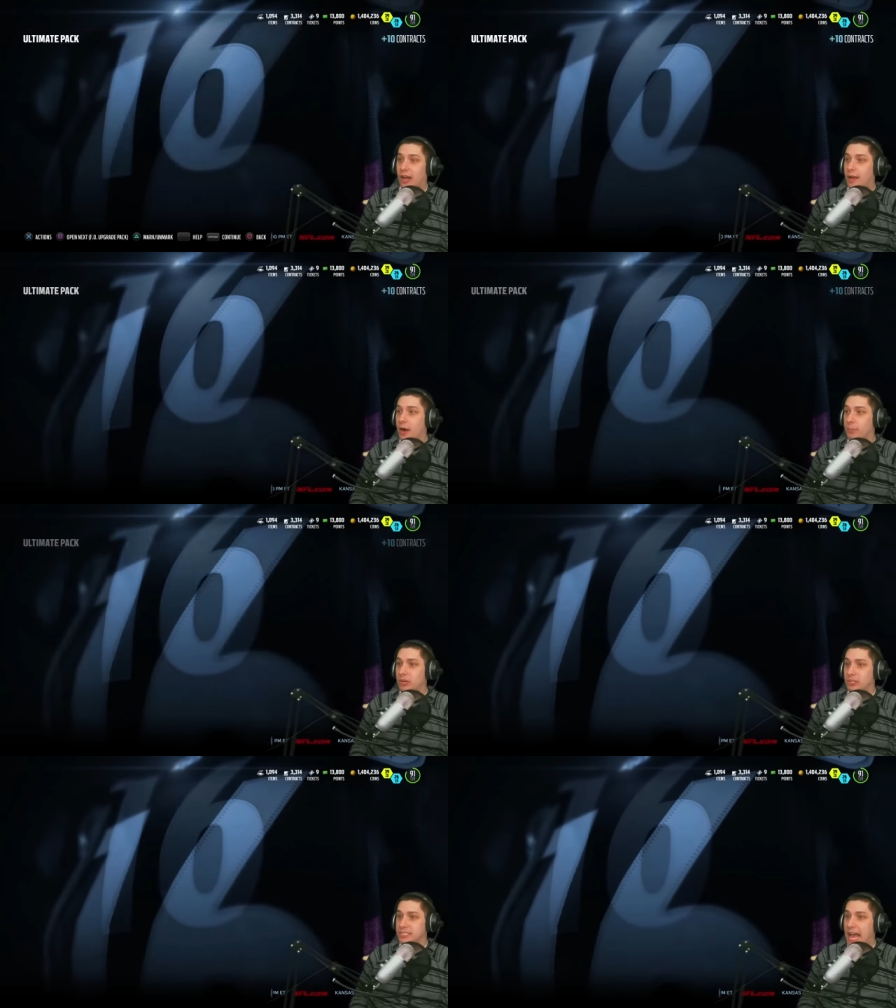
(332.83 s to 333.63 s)
uh, our
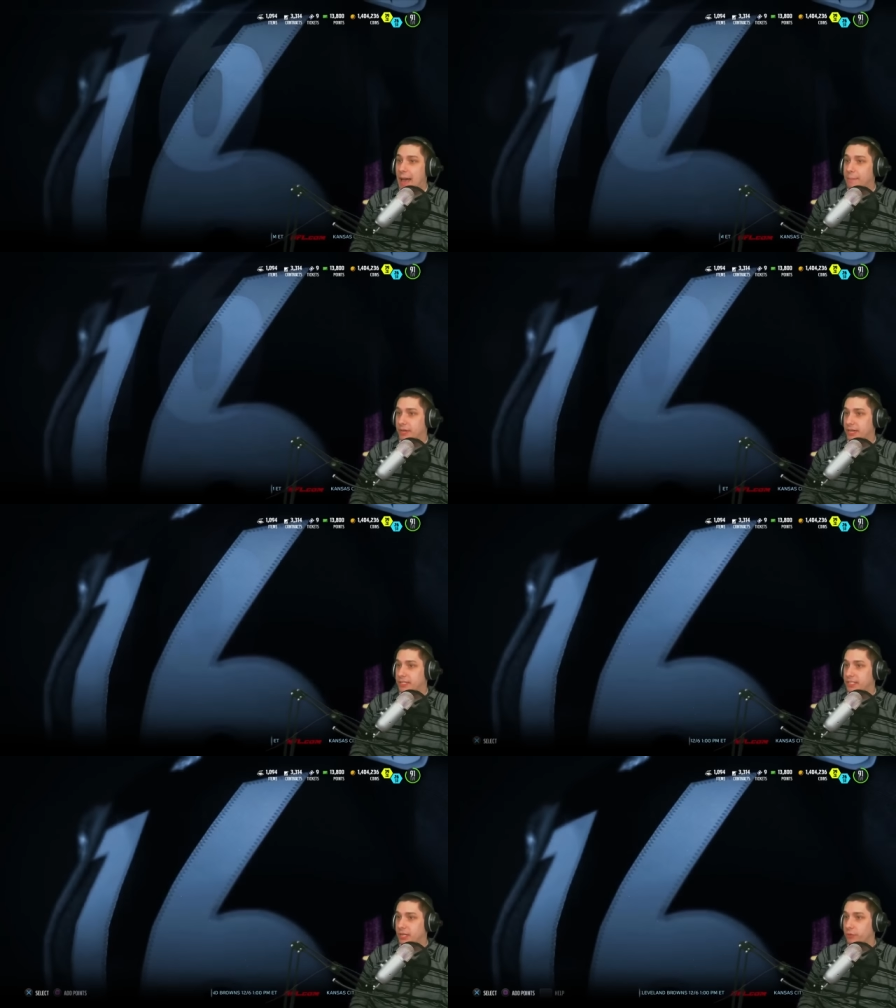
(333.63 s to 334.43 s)
bundle topper
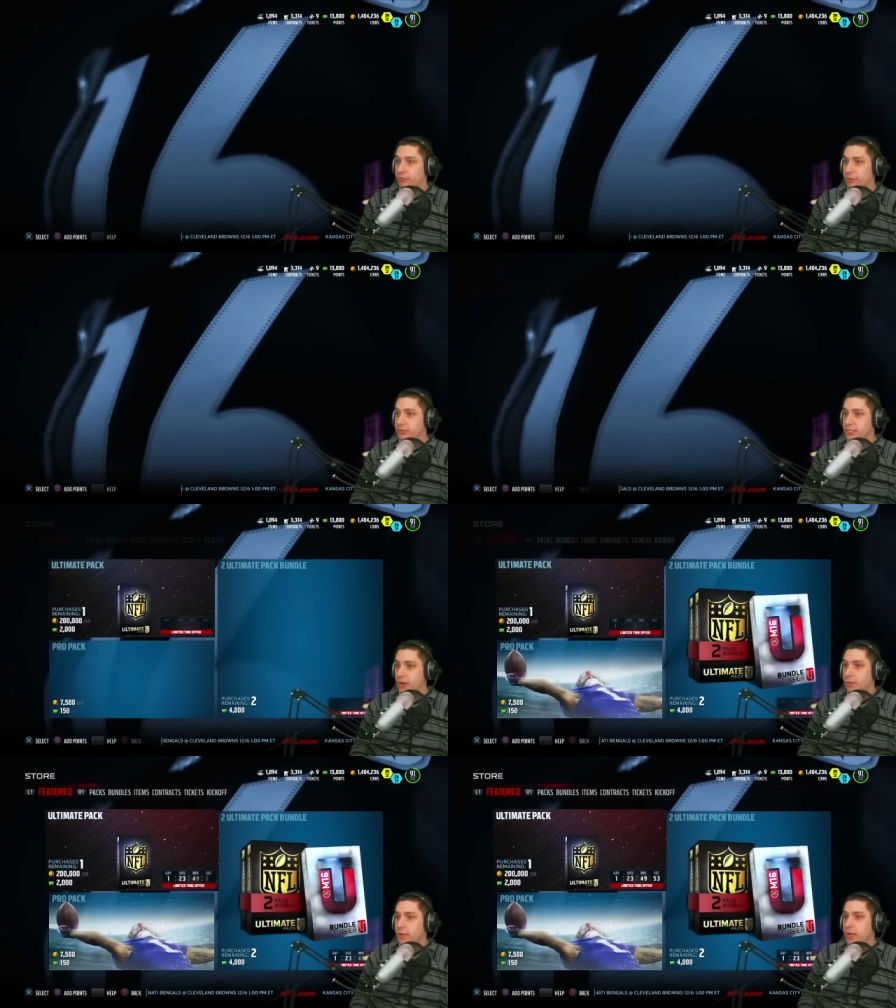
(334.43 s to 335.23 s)
here to go through.
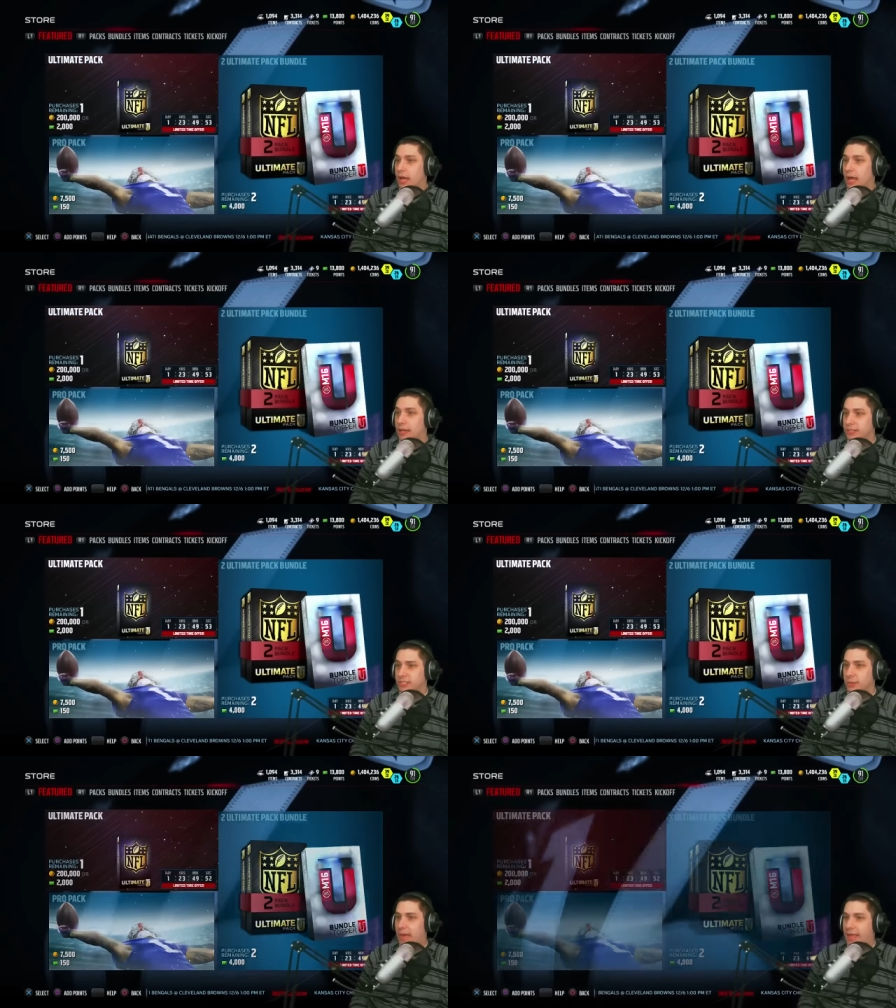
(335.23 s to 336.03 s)
So uh,
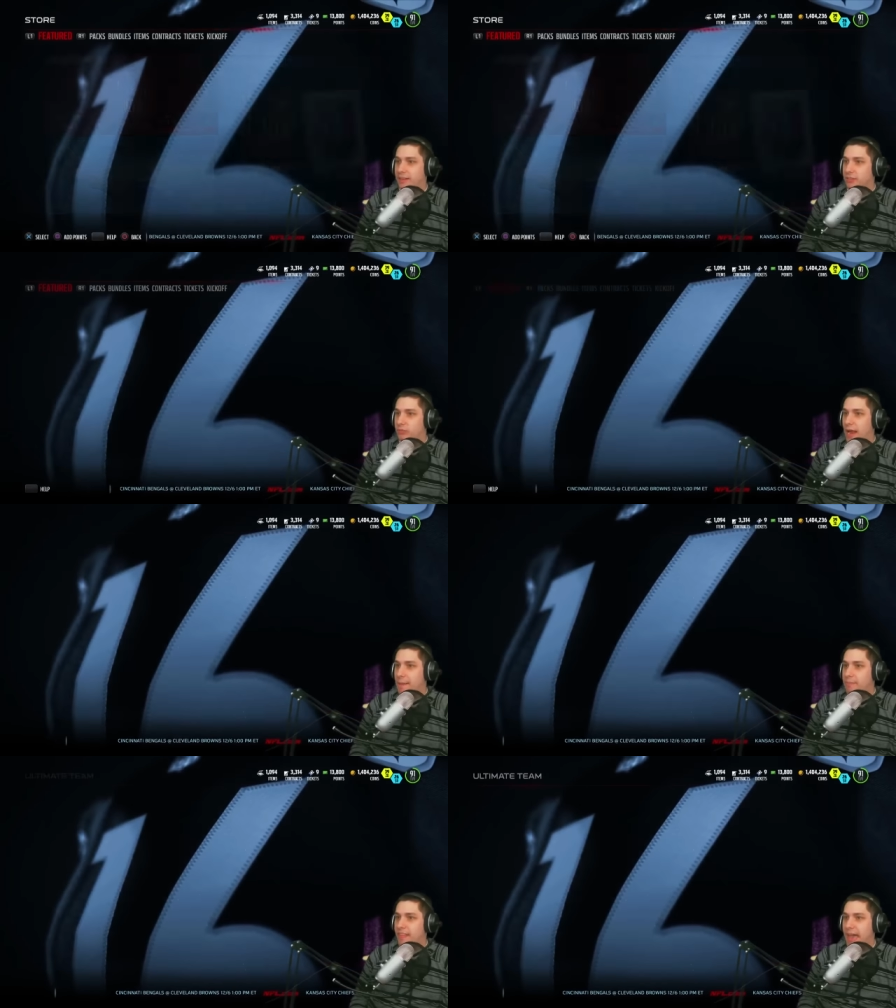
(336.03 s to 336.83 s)
let's go back and
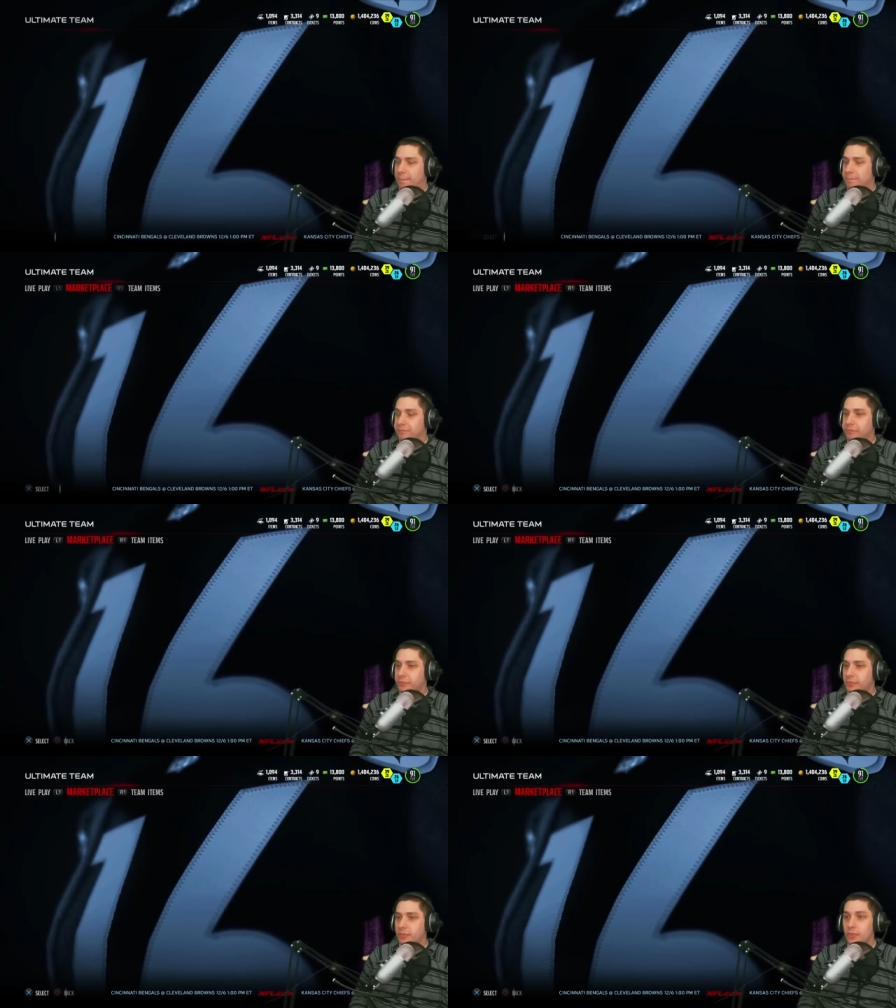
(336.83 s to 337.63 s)
grab that
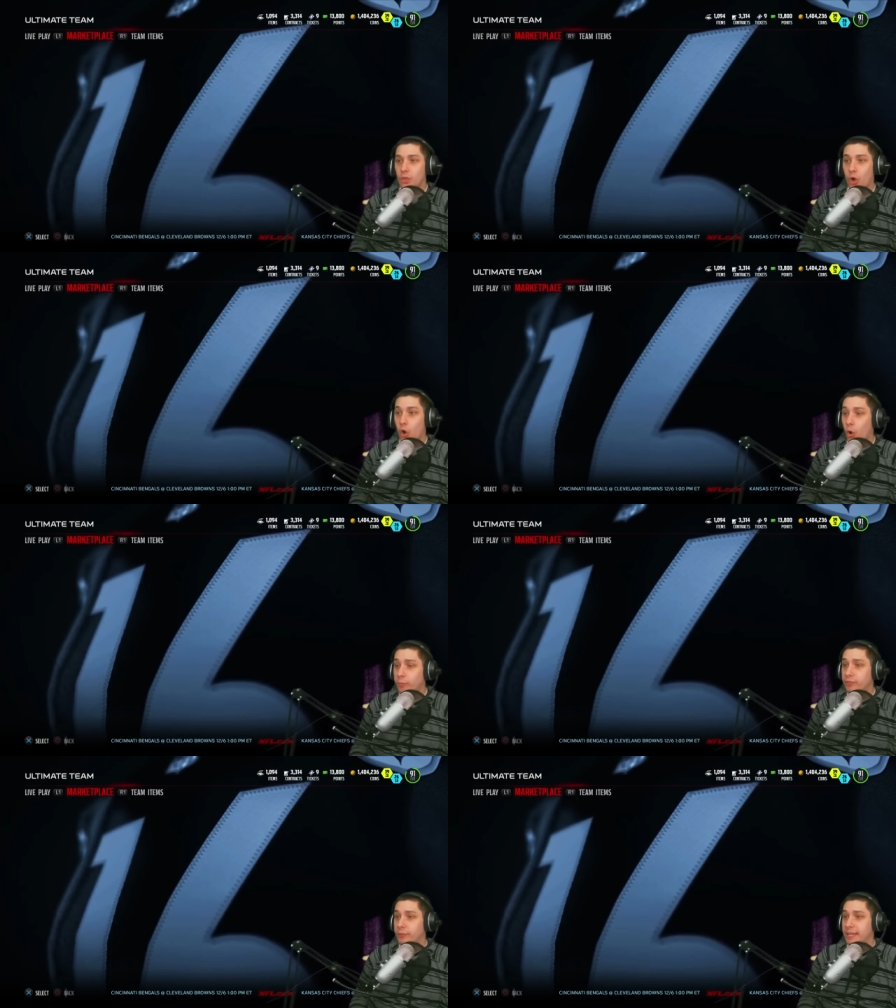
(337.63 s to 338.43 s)

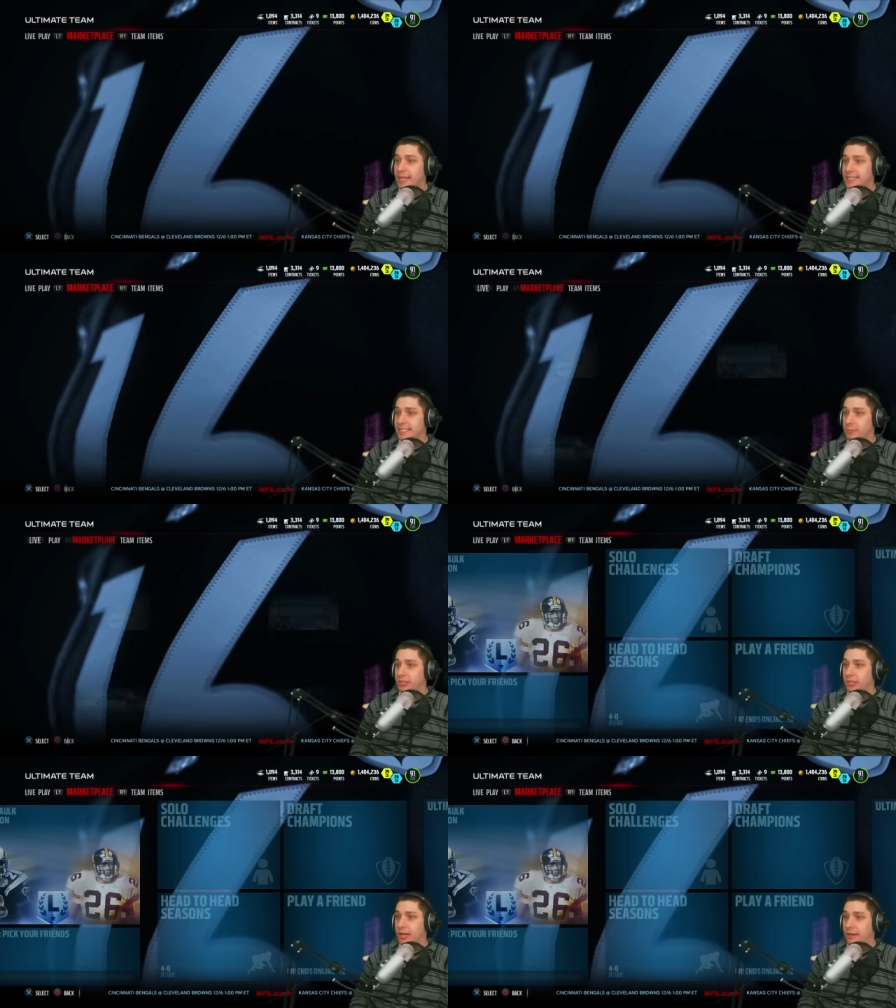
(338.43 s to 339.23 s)
hopefully we can get
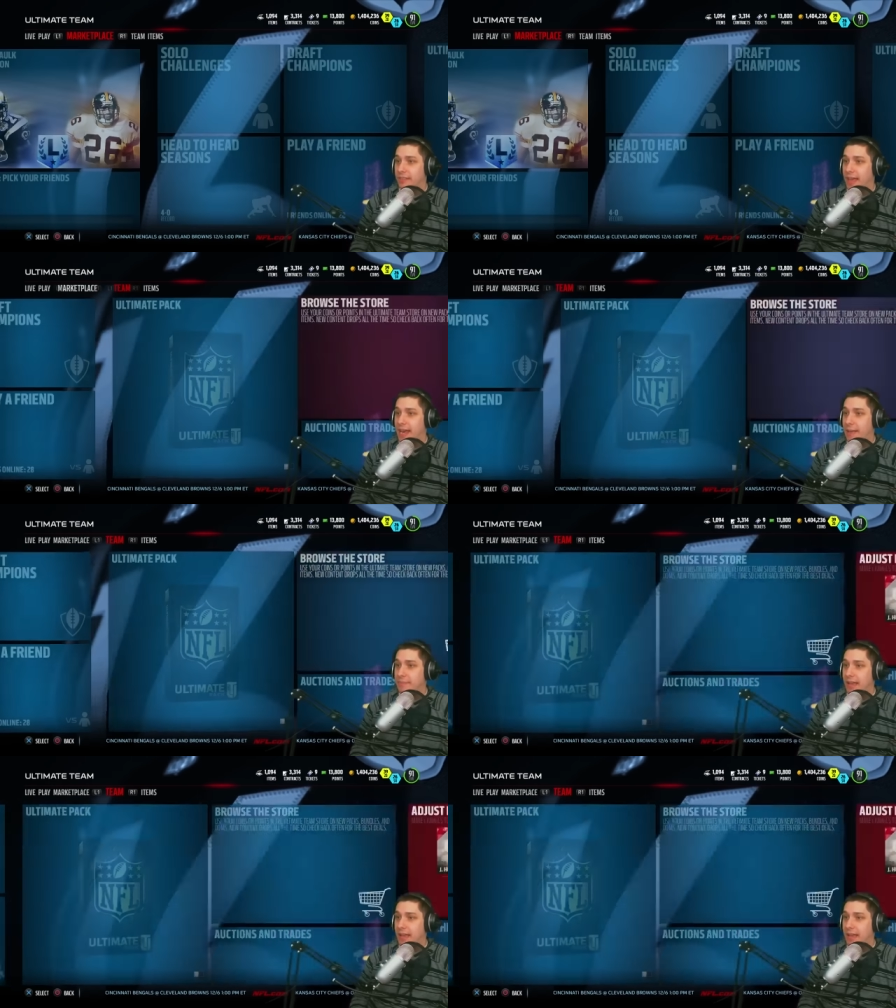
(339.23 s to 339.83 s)
something good out of that. I'm